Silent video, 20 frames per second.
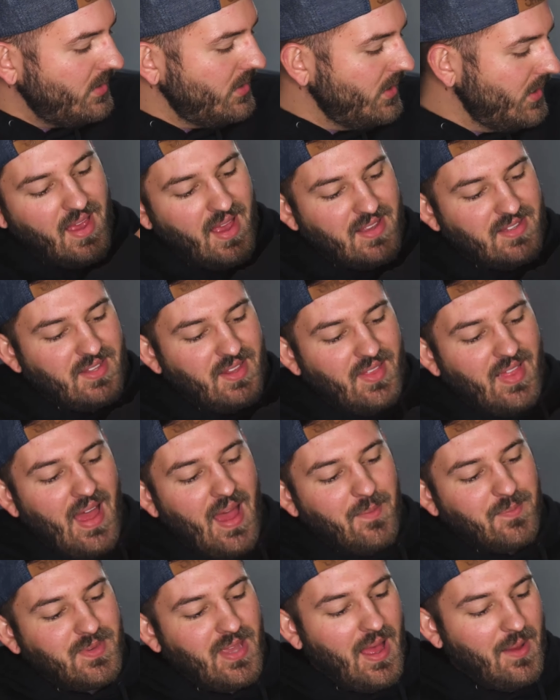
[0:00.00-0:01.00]
It has the
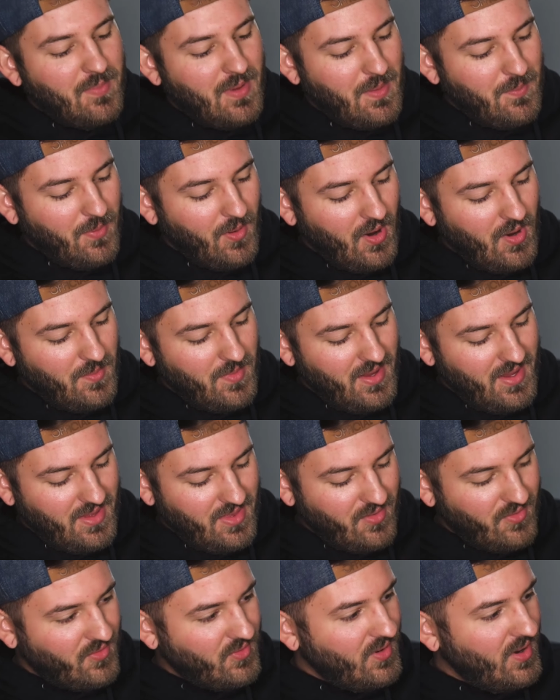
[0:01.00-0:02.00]
laptop compartment in
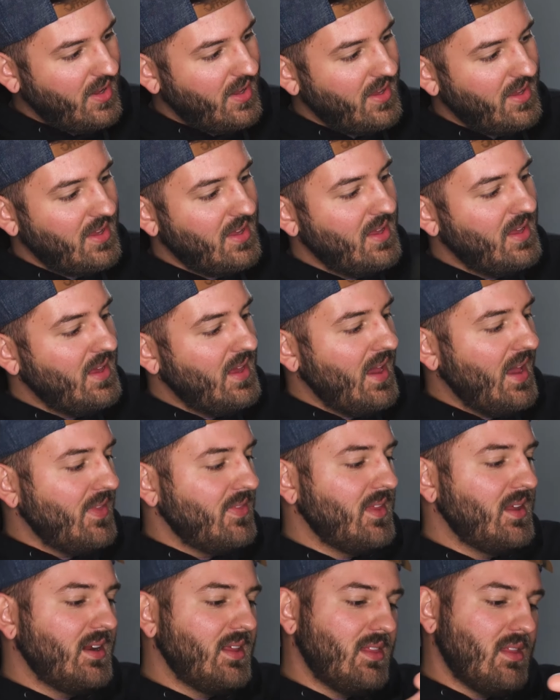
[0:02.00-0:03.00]
the front, and
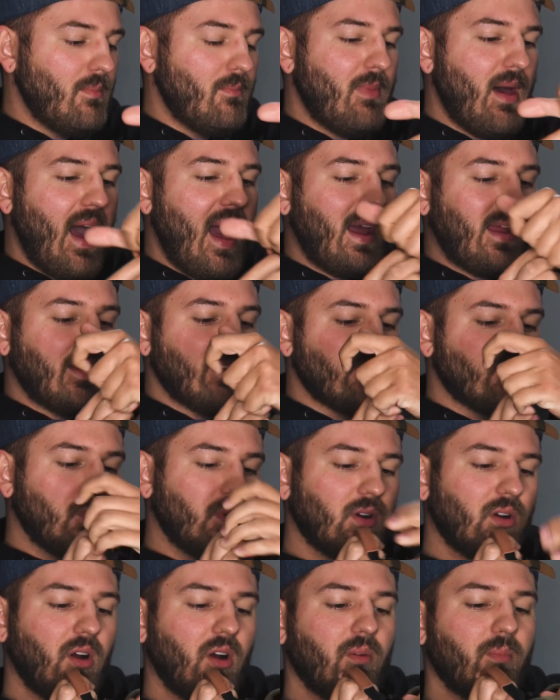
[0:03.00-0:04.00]
then in the back is
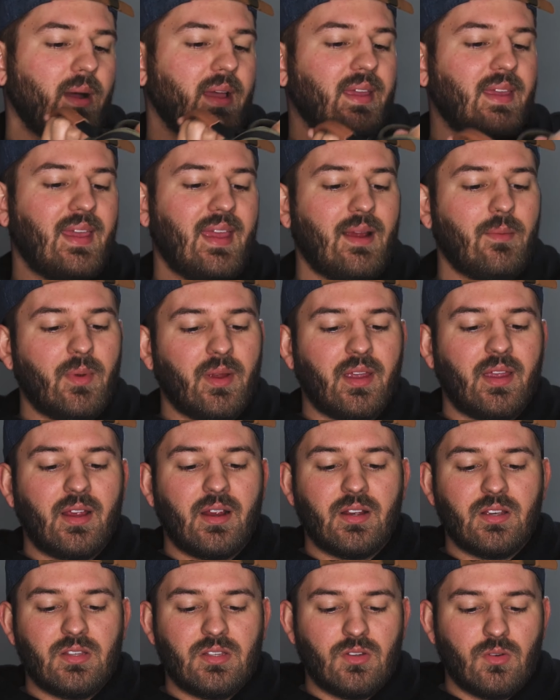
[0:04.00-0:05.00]
where all my camera
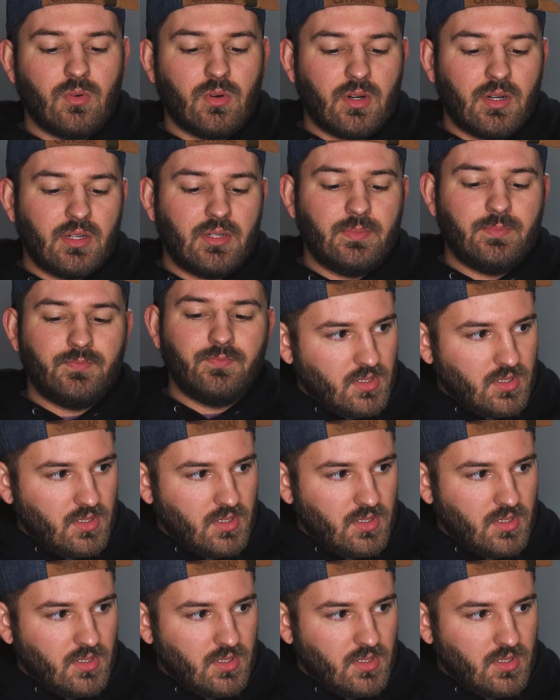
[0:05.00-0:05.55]
gear is stored.